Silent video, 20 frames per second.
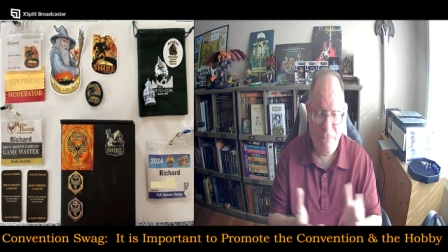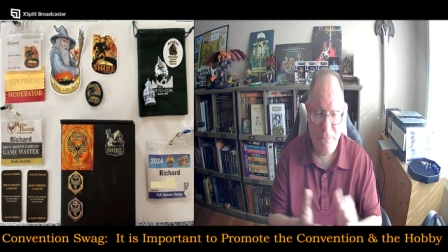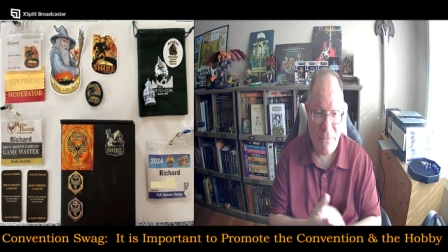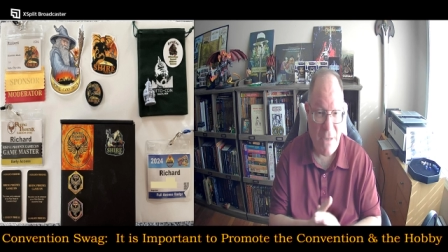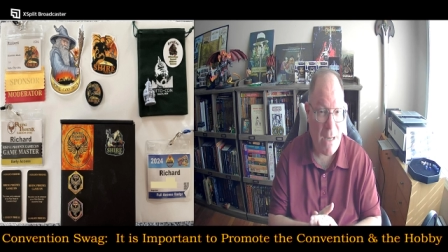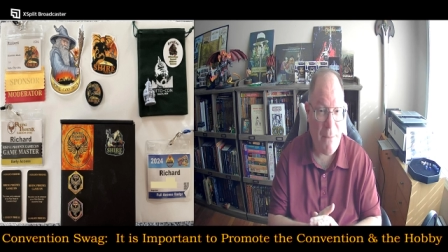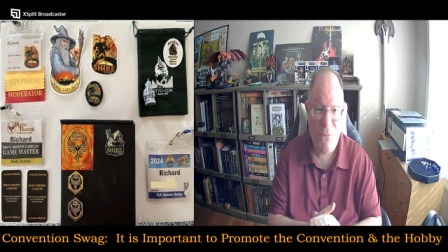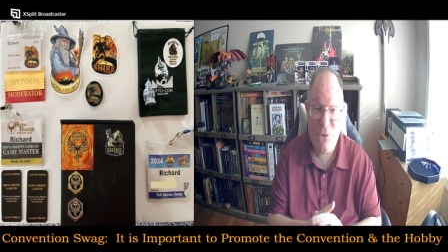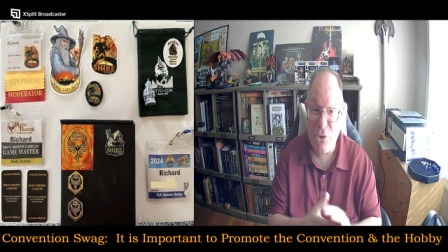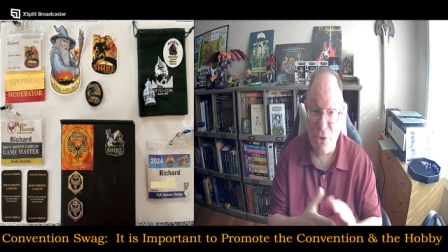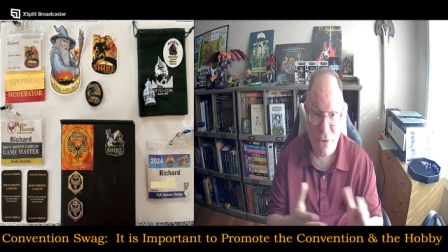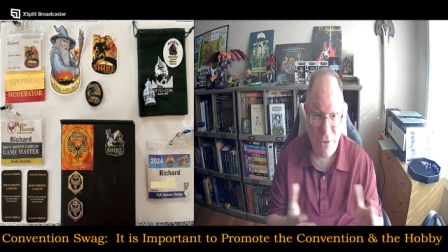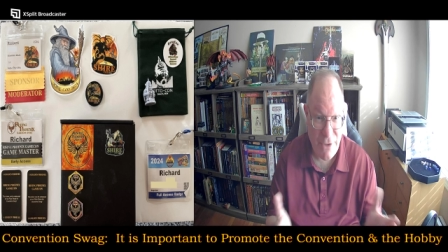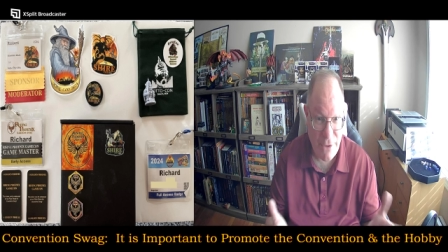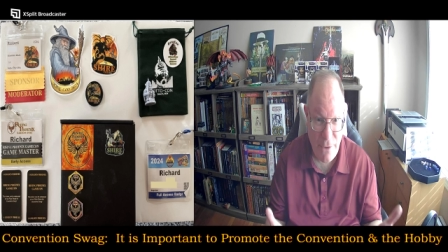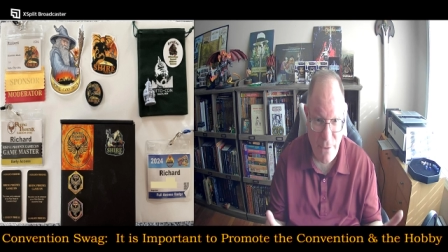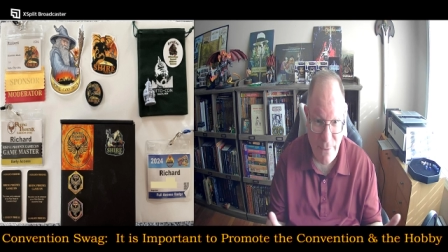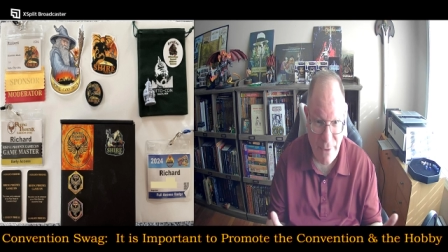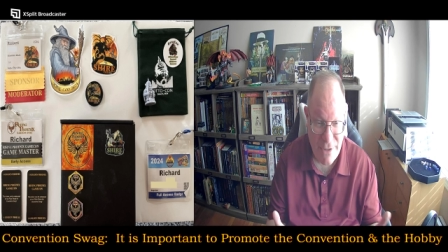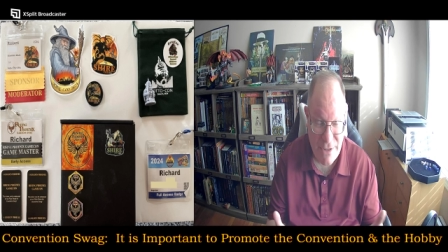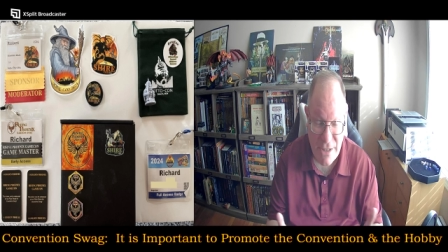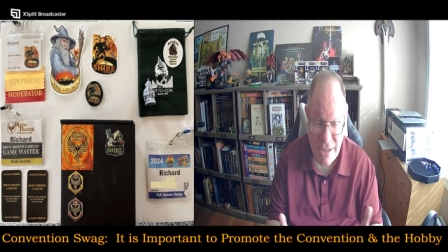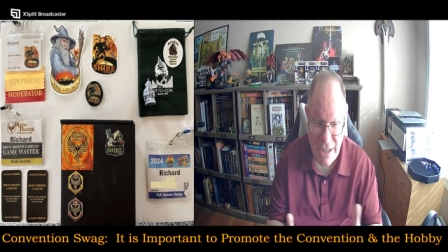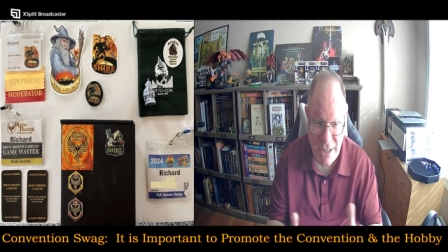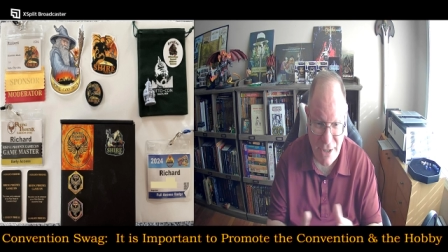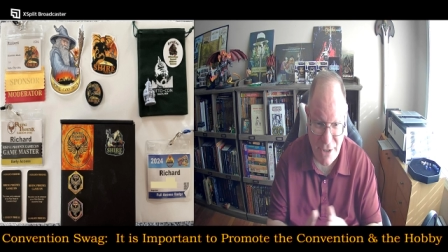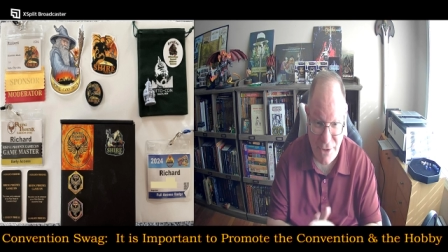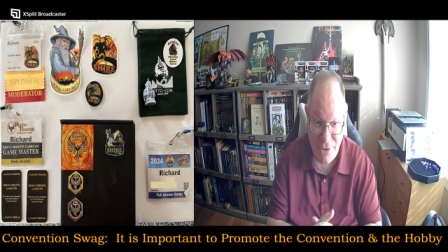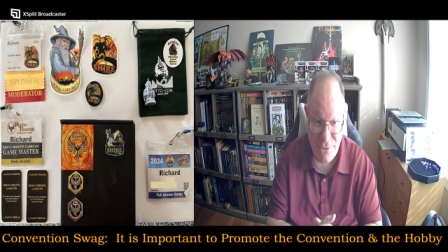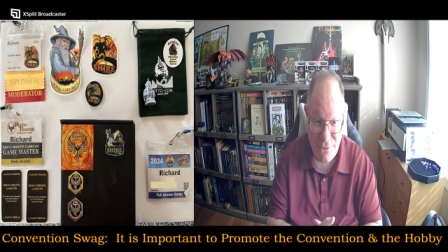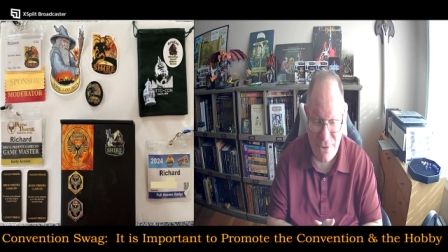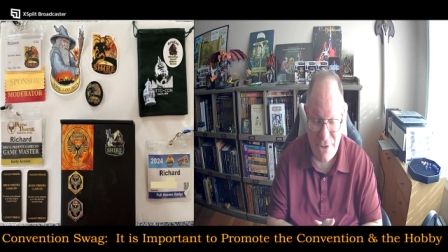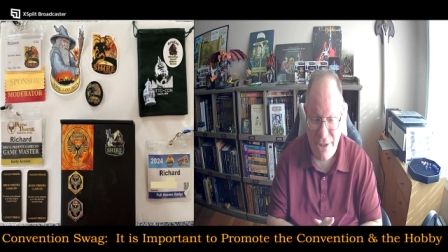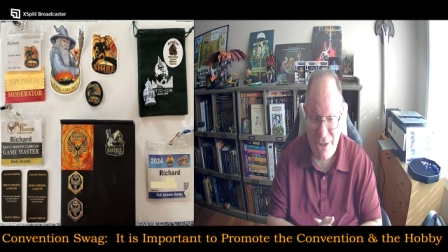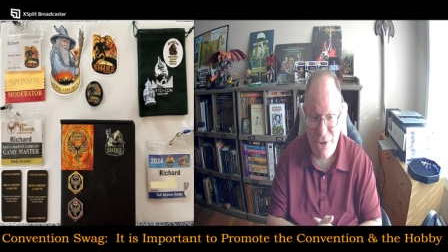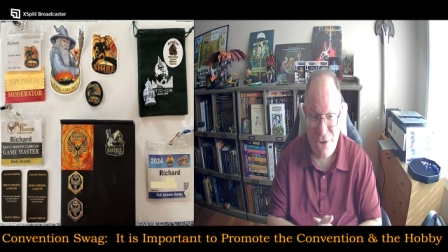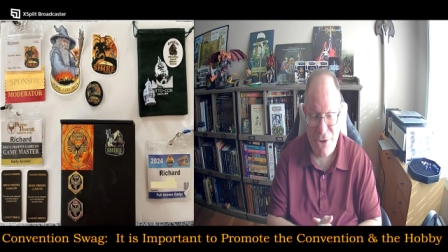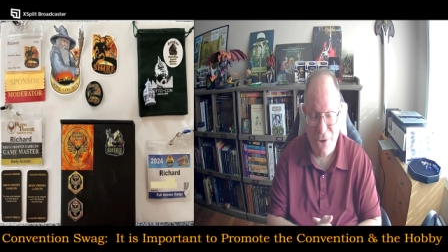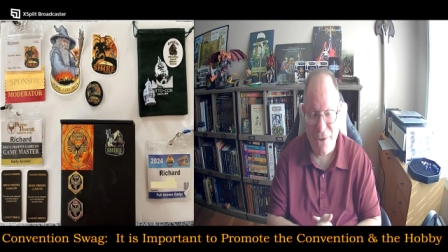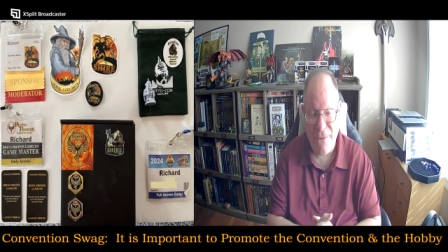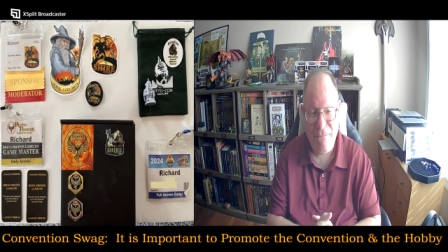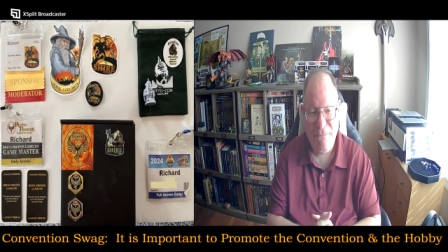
I'm certainly going to get a new t-shirt.